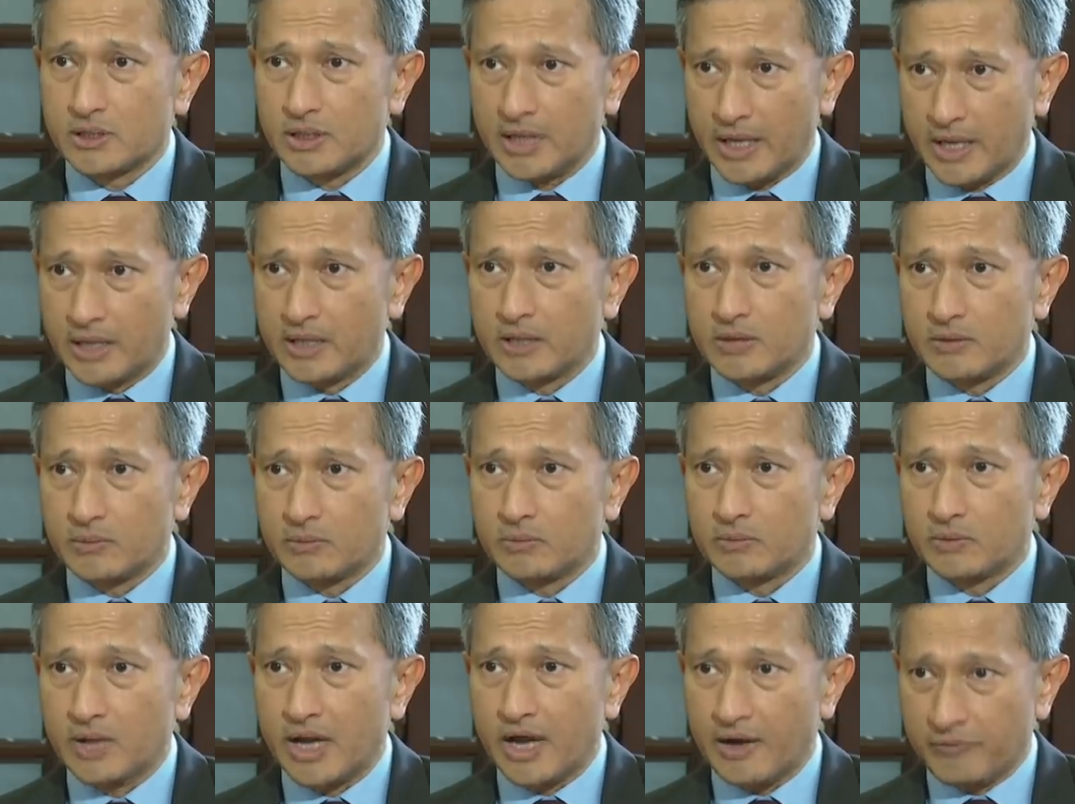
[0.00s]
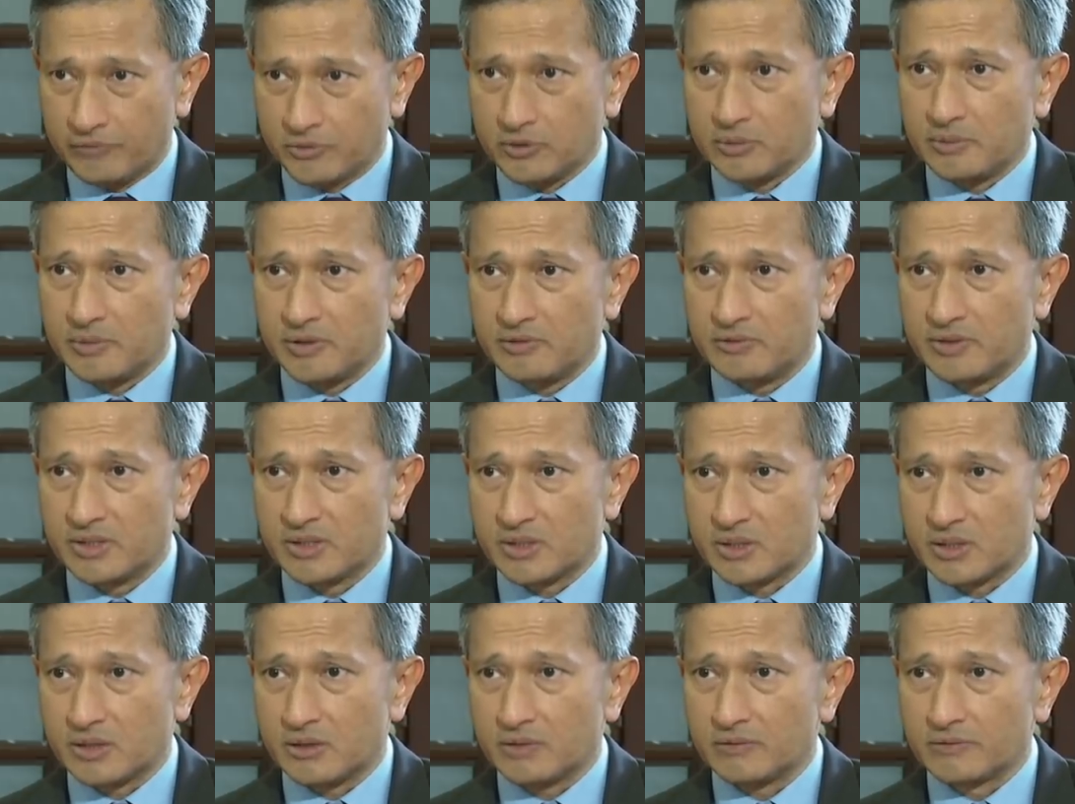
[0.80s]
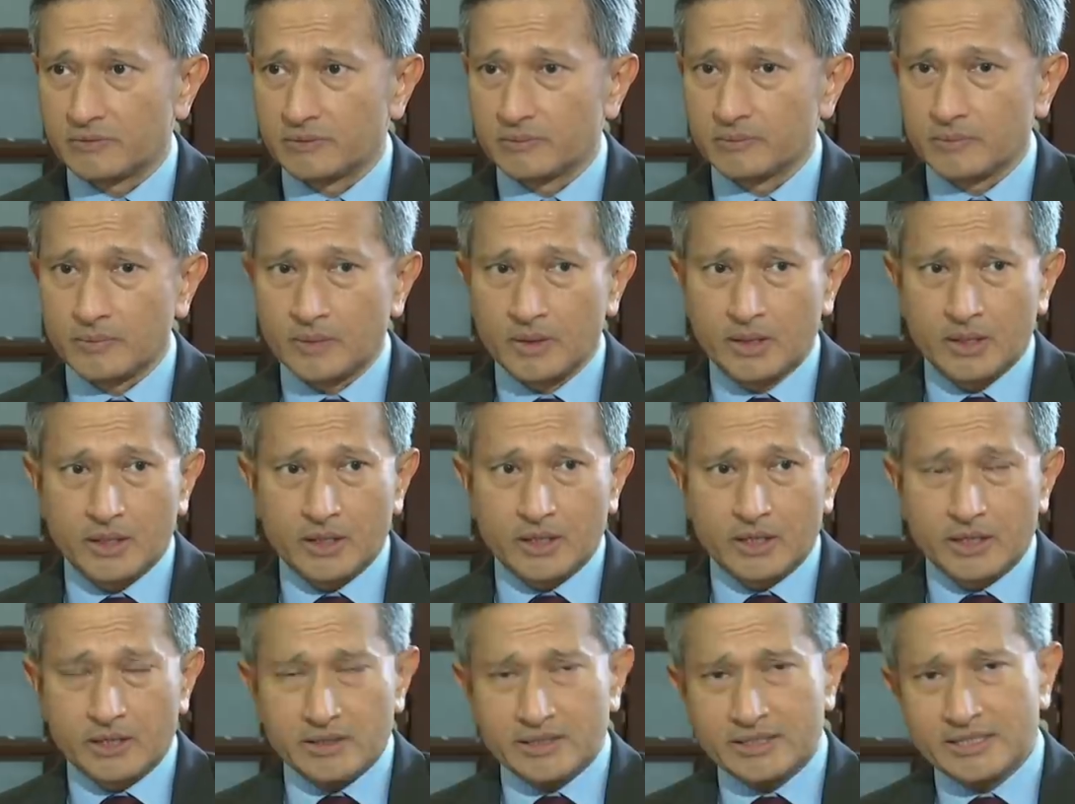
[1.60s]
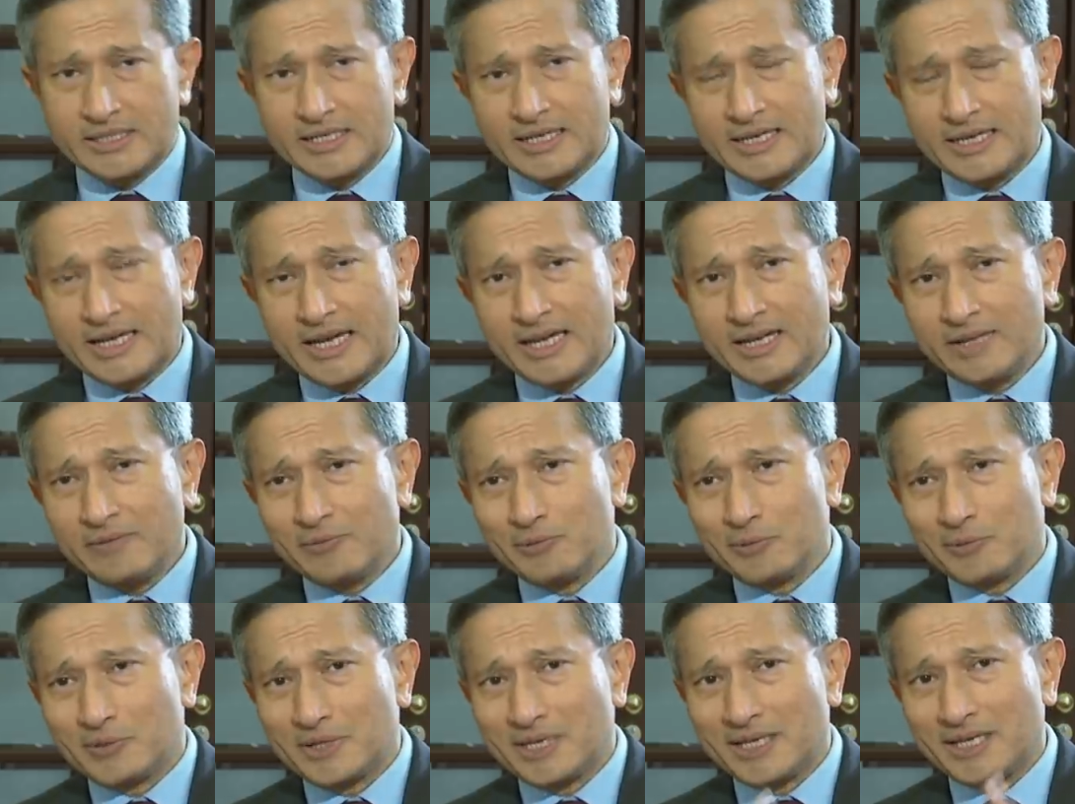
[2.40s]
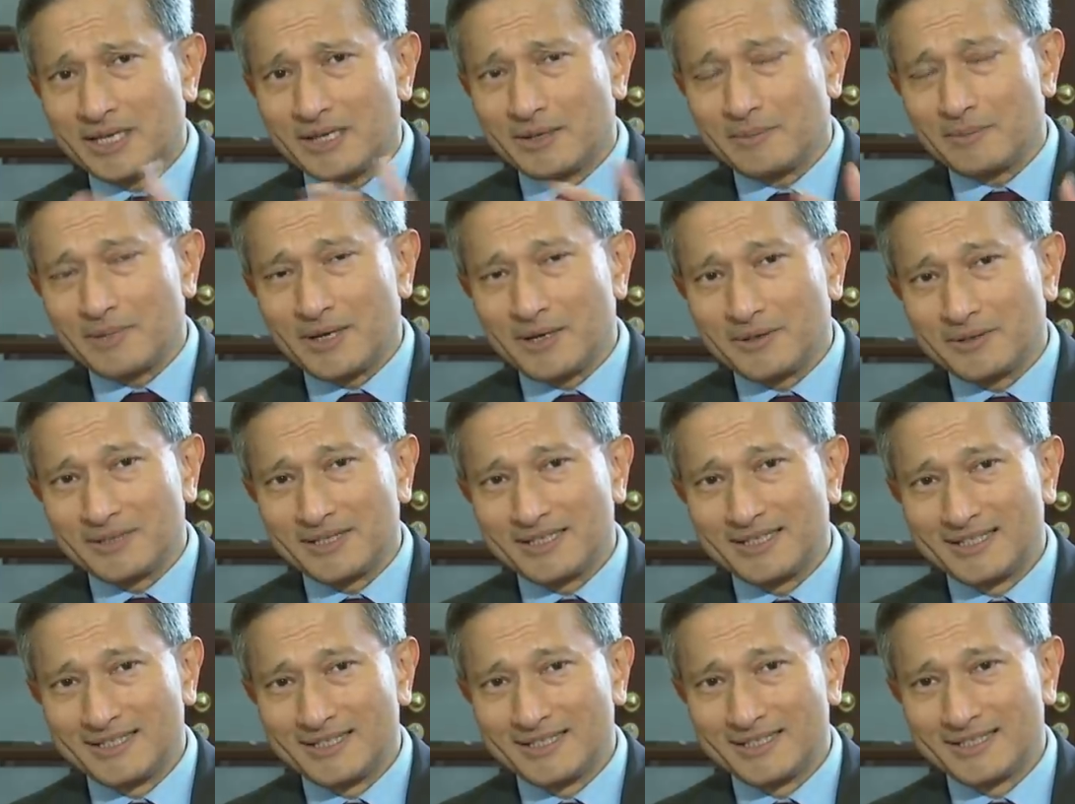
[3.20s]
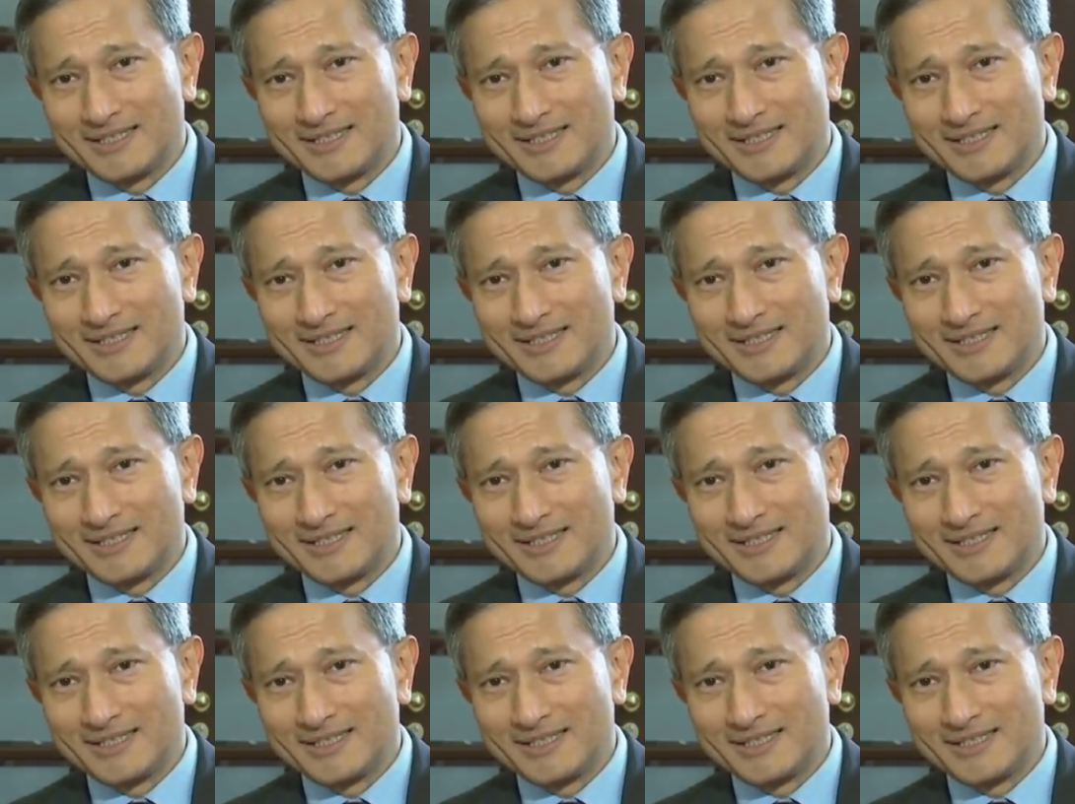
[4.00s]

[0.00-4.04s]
that have to be resolved. You see, again, if you think about